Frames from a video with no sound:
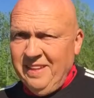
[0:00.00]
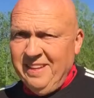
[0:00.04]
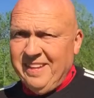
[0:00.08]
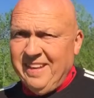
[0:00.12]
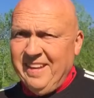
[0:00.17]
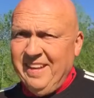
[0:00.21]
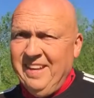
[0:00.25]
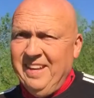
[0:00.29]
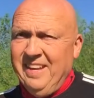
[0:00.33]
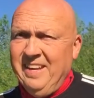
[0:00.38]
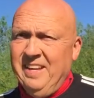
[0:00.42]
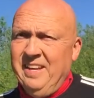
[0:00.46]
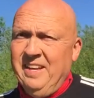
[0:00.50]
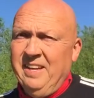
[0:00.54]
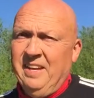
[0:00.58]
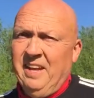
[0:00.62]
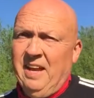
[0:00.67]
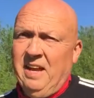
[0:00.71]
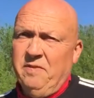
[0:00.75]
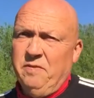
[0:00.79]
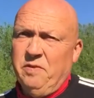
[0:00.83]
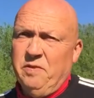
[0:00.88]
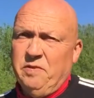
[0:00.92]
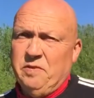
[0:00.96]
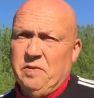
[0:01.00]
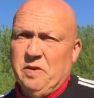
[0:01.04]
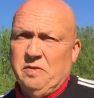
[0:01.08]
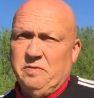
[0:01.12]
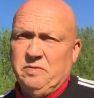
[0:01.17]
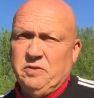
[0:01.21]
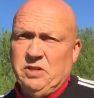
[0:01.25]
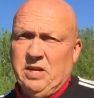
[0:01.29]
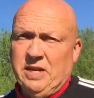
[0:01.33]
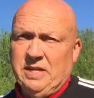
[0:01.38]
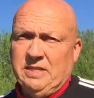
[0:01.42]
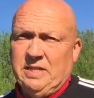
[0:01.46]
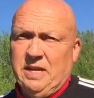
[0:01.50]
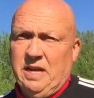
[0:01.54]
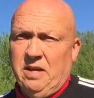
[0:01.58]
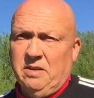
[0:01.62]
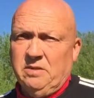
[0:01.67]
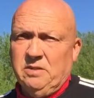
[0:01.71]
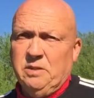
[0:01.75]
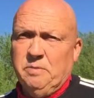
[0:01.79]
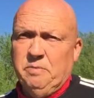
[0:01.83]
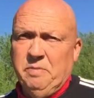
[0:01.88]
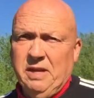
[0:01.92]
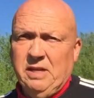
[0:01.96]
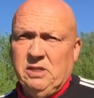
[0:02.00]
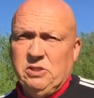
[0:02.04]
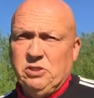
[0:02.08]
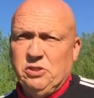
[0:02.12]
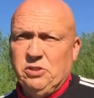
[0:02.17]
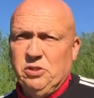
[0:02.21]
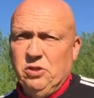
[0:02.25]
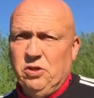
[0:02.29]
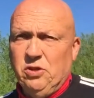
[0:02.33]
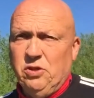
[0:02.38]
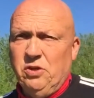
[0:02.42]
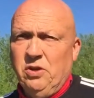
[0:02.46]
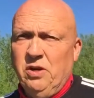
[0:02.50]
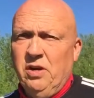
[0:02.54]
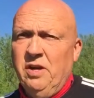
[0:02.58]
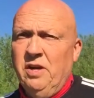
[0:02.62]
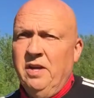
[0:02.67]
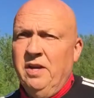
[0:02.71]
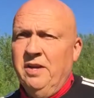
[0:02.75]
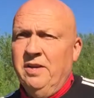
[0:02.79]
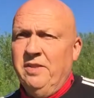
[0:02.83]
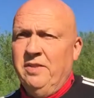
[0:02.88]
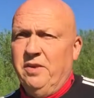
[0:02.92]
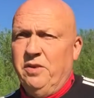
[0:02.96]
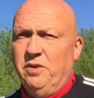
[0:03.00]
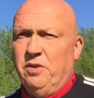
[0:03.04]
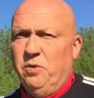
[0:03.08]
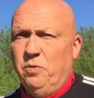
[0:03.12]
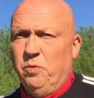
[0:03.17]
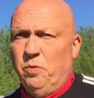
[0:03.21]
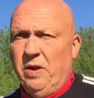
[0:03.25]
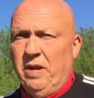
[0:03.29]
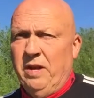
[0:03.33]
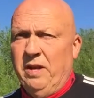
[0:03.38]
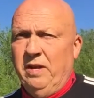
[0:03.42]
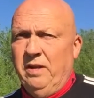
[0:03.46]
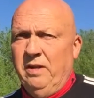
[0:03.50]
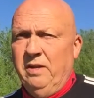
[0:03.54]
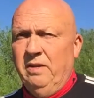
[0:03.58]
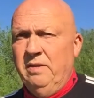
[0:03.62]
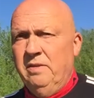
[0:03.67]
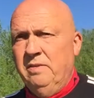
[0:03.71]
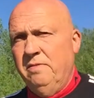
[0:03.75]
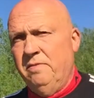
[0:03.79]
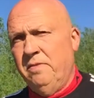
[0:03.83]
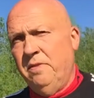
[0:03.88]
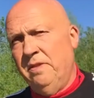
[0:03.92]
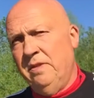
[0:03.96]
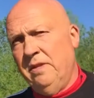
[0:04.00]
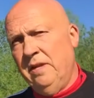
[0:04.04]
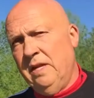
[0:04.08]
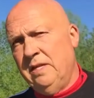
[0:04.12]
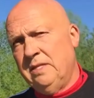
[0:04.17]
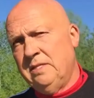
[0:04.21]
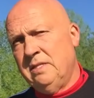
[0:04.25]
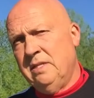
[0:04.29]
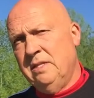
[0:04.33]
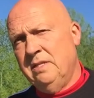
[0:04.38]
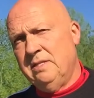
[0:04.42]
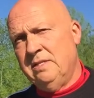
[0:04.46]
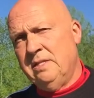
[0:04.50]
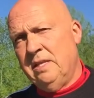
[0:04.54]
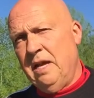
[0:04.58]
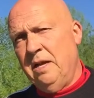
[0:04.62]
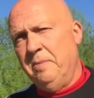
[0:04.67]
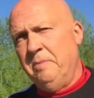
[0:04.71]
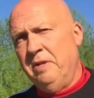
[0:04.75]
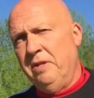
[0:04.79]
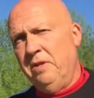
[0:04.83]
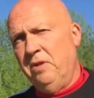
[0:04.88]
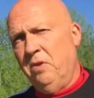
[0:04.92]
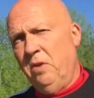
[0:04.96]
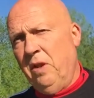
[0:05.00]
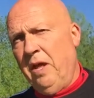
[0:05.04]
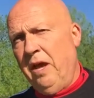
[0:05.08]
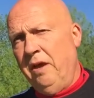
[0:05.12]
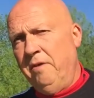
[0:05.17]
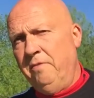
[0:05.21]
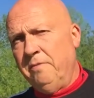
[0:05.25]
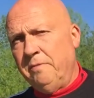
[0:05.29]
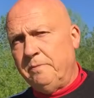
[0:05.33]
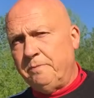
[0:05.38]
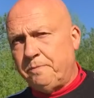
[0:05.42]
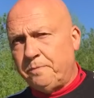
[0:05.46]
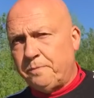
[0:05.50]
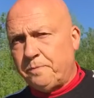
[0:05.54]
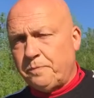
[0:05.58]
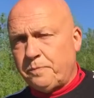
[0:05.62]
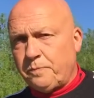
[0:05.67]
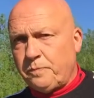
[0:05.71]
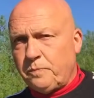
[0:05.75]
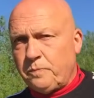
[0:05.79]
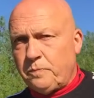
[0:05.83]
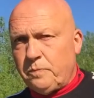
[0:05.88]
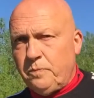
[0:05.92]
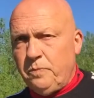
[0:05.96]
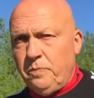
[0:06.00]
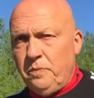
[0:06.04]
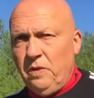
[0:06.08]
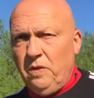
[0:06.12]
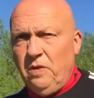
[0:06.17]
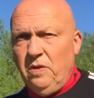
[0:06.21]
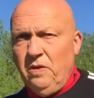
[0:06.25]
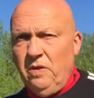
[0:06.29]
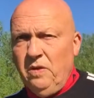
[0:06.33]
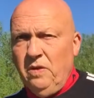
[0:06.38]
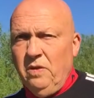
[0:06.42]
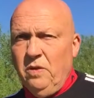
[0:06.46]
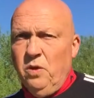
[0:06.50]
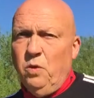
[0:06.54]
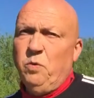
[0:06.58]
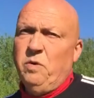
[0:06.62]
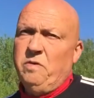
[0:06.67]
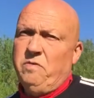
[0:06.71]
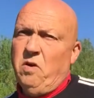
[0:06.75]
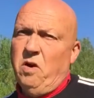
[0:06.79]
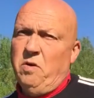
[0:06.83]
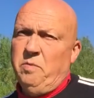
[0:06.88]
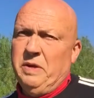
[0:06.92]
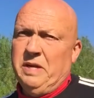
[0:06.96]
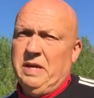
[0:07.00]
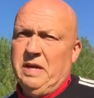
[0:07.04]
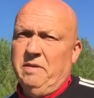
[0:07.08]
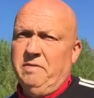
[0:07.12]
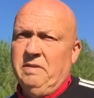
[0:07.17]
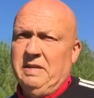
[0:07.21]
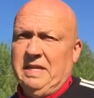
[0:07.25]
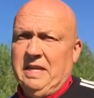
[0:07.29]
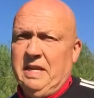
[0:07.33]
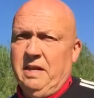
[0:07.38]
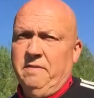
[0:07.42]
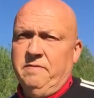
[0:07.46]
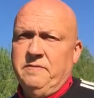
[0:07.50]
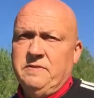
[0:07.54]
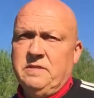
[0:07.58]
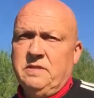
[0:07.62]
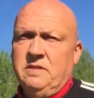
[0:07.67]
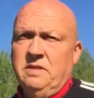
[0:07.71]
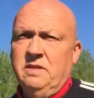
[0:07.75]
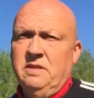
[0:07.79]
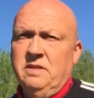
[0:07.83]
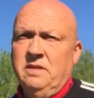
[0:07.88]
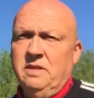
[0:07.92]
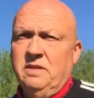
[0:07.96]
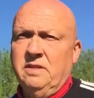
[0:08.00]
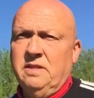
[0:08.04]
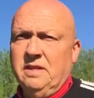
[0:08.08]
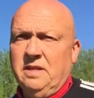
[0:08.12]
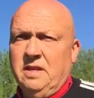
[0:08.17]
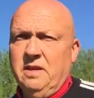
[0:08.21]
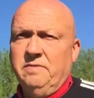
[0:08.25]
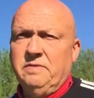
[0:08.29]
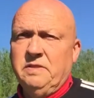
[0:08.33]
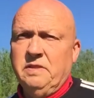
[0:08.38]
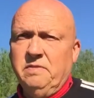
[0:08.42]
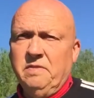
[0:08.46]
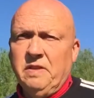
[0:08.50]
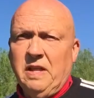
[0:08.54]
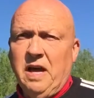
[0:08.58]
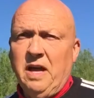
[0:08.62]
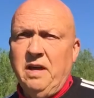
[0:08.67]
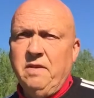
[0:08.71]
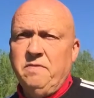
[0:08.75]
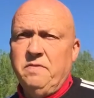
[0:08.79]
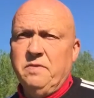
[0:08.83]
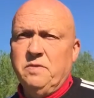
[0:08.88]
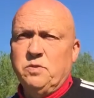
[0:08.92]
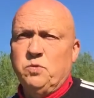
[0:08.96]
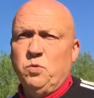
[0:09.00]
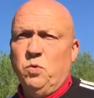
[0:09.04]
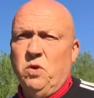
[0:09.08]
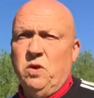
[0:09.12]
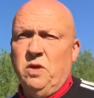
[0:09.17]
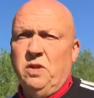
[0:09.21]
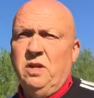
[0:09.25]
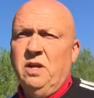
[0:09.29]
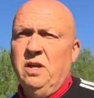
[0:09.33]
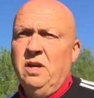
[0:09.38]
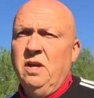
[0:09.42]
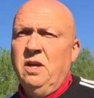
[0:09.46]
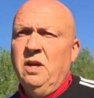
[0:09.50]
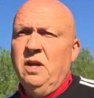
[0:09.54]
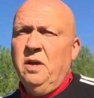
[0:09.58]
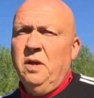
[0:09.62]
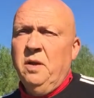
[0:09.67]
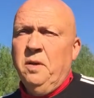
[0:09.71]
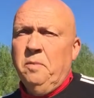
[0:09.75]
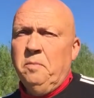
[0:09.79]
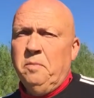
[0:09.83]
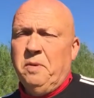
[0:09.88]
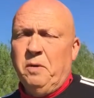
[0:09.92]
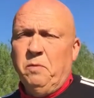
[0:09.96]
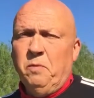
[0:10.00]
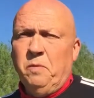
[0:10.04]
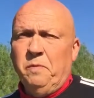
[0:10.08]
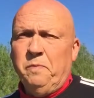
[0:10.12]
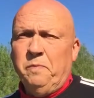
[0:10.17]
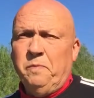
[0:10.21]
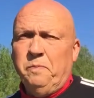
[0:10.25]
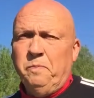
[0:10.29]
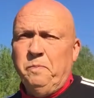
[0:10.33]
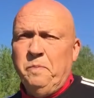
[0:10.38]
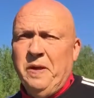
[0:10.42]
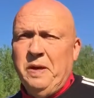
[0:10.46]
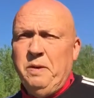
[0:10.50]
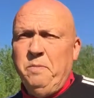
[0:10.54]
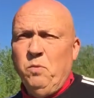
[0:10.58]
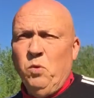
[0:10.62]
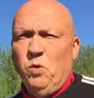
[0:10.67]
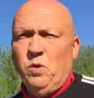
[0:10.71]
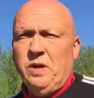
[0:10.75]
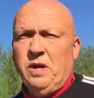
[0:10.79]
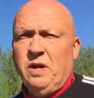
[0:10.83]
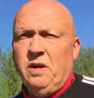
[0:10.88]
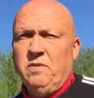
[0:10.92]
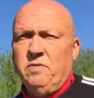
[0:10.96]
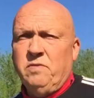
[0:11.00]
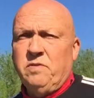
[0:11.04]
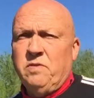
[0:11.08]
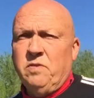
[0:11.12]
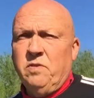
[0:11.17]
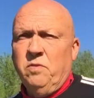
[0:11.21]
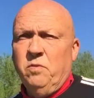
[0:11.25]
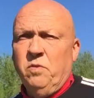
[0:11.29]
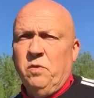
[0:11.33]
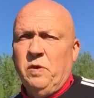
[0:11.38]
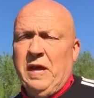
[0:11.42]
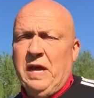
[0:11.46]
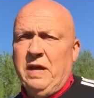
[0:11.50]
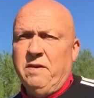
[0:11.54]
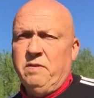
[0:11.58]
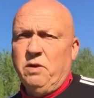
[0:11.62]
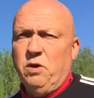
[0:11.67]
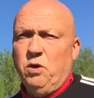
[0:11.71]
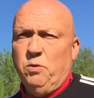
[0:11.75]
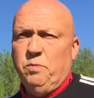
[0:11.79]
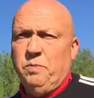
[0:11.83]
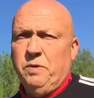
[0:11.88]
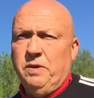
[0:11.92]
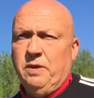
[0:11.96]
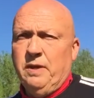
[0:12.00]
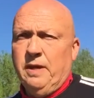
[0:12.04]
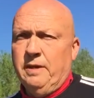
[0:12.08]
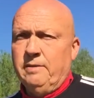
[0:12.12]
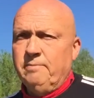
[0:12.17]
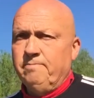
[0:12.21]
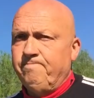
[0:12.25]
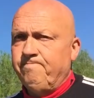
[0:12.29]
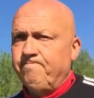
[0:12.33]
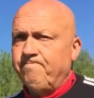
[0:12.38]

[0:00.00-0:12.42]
get in and have yourself checked out to make sure that you're ready for the next assignment in your life. You know, we've all been given gifts. The gift of life is one, but many more gifts we haven't opened yet.